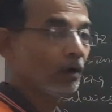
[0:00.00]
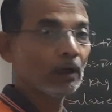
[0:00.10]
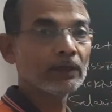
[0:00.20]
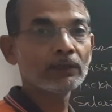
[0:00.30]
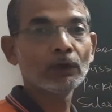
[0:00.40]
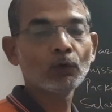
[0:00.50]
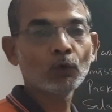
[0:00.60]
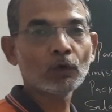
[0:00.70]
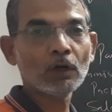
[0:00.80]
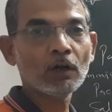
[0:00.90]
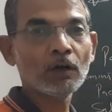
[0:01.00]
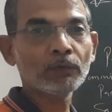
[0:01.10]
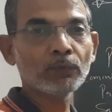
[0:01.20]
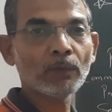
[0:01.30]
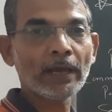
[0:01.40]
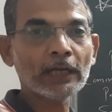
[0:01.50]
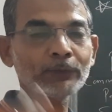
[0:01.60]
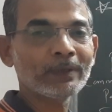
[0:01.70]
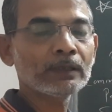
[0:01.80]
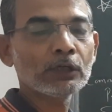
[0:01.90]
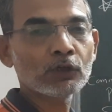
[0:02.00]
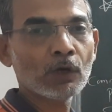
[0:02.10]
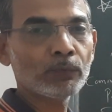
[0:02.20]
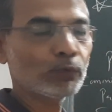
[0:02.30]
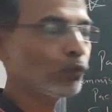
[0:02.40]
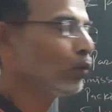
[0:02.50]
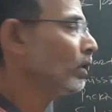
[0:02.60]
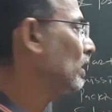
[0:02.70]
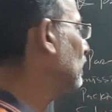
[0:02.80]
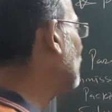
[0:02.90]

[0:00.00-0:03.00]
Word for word: is the total of expenses of Surat.